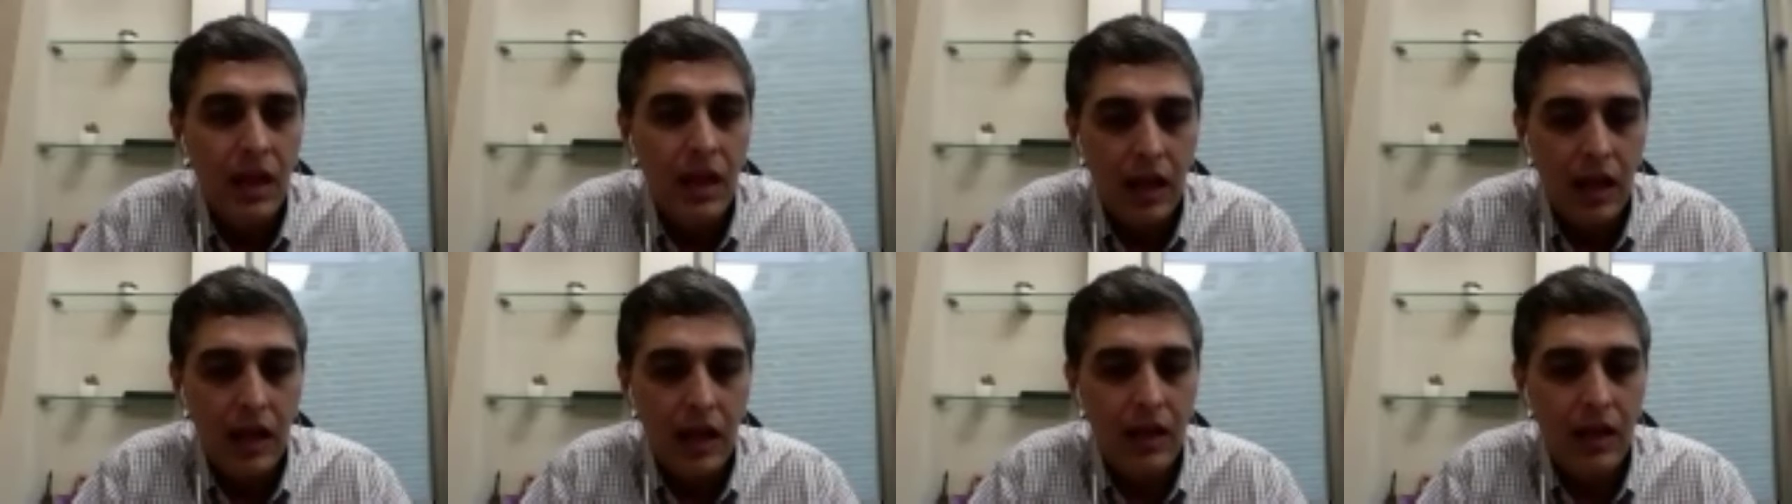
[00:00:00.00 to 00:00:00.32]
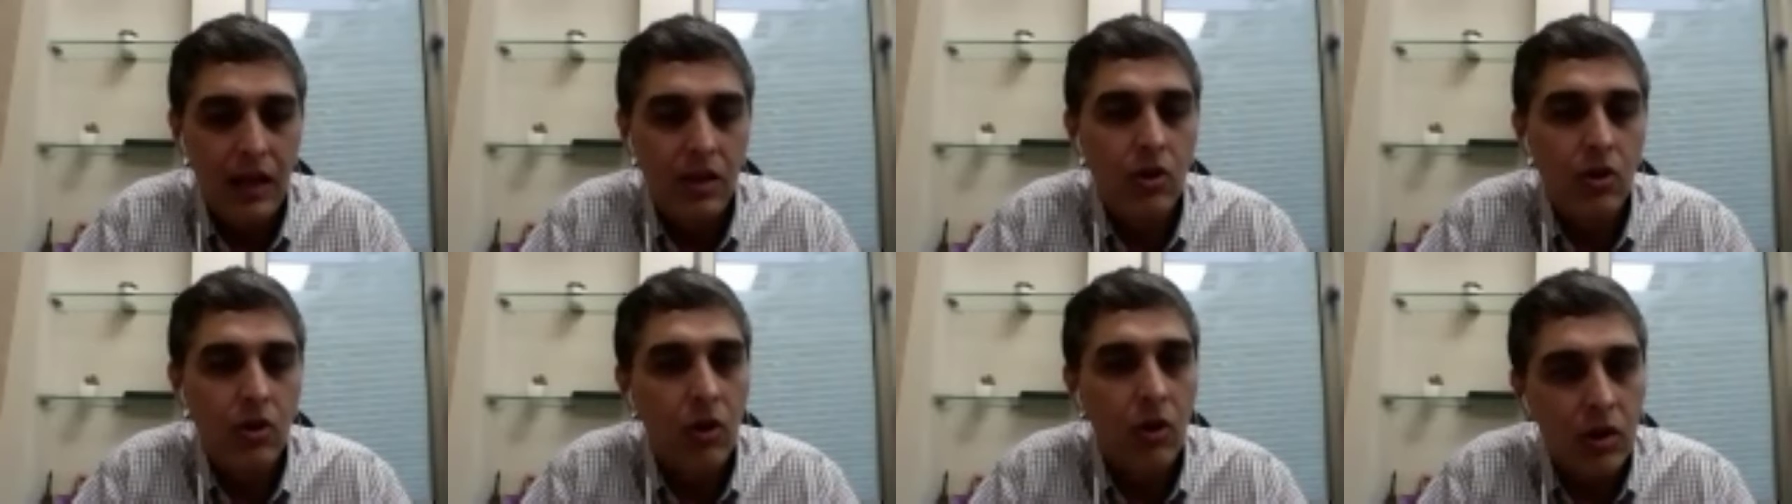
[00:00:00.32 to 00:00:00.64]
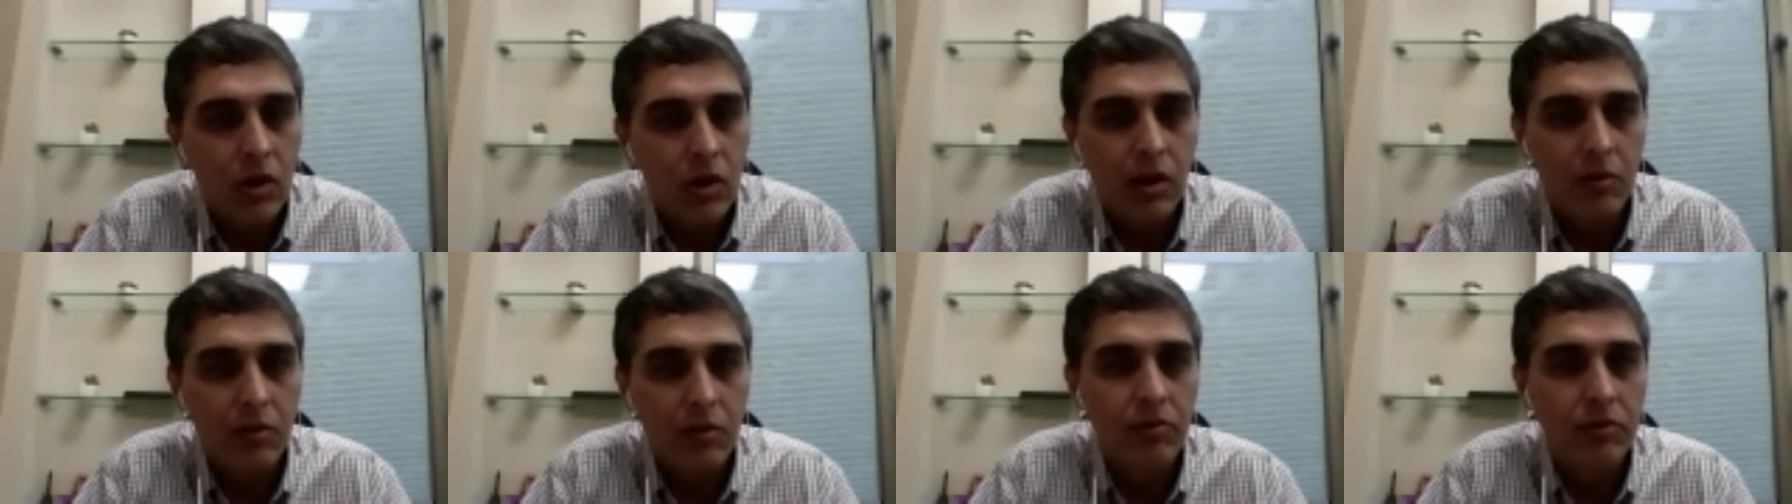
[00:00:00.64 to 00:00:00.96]
and
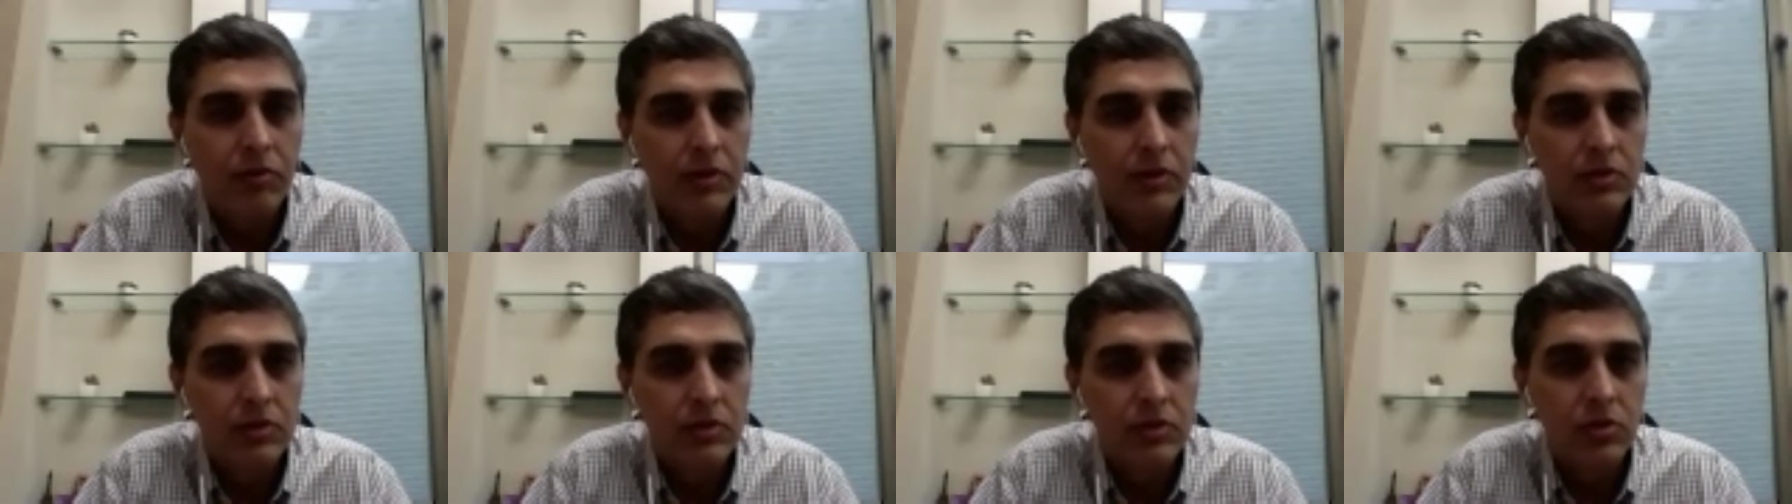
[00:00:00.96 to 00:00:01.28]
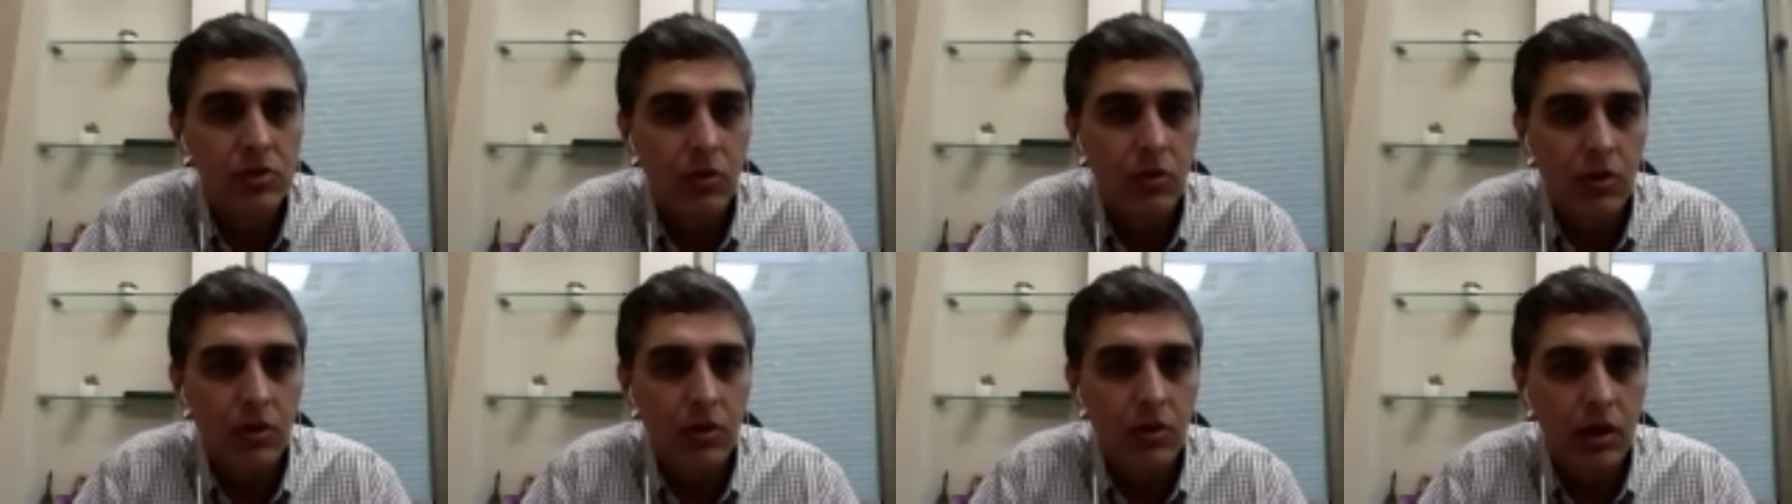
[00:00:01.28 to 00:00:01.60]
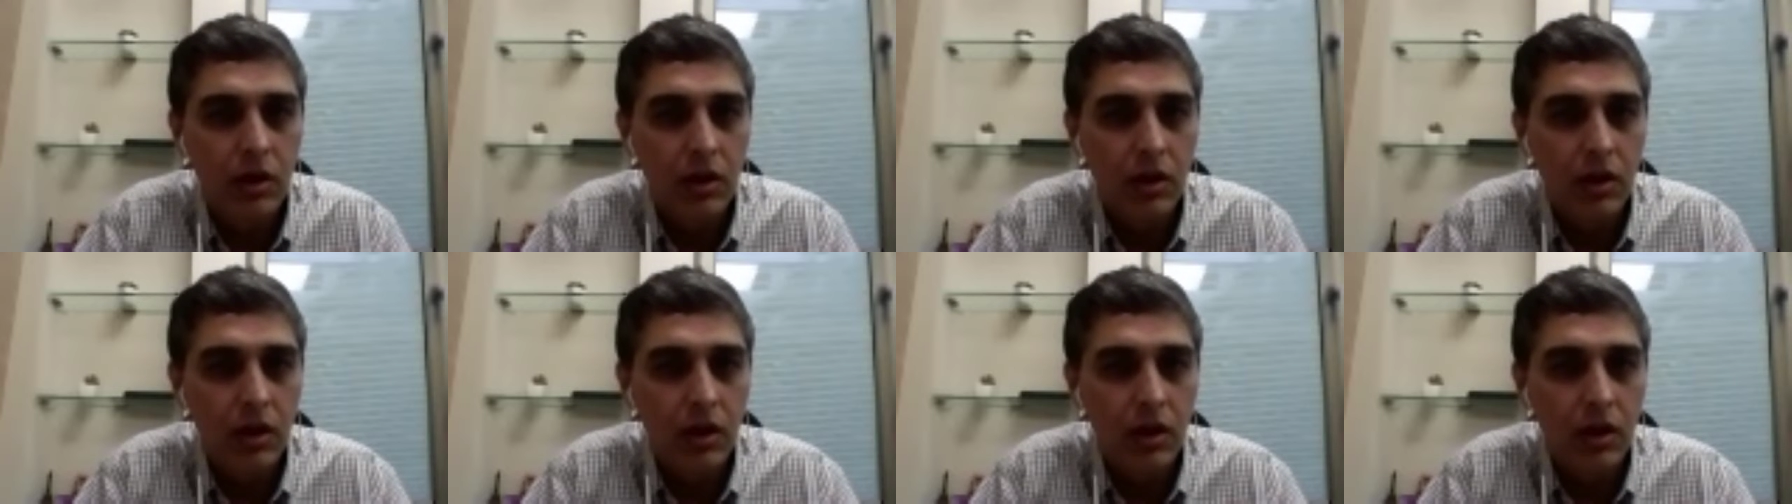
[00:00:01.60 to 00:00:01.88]
your comfort zone.